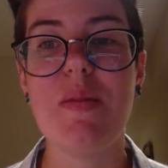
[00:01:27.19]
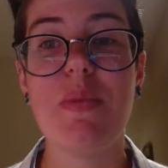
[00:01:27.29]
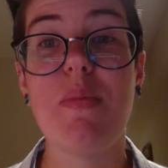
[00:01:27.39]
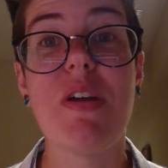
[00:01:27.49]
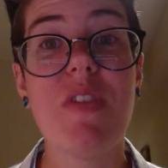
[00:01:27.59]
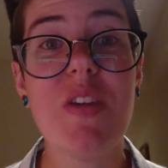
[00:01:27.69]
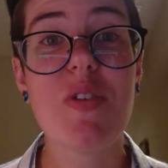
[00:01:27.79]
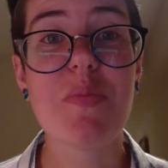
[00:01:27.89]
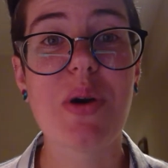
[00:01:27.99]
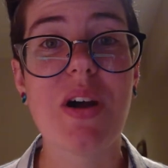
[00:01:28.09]
But my
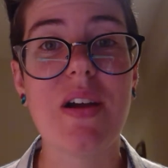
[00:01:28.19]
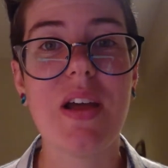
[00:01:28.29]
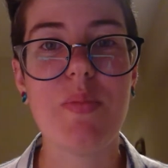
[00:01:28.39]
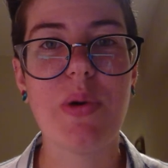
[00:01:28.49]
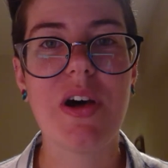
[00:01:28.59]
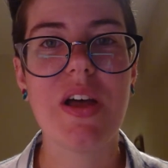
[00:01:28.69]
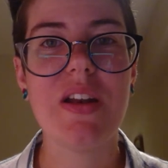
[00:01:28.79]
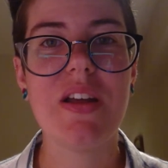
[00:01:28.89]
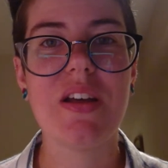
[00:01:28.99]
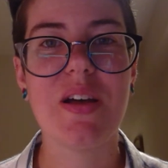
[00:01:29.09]
favorite part, I
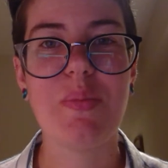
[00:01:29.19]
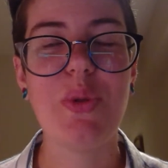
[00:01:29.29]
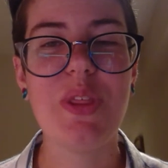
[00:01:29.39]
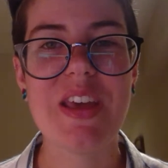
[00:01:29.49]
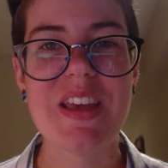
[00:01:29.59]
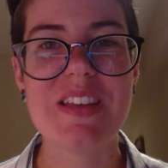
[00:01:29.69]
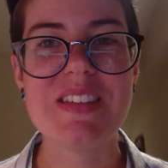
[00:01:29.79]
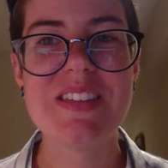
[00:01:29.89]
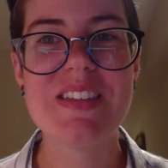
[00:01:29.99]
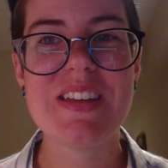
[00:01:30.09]
bought a couple
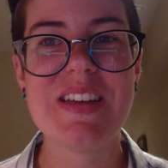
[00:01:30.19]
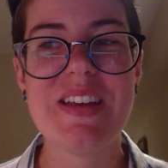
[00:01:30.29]
things,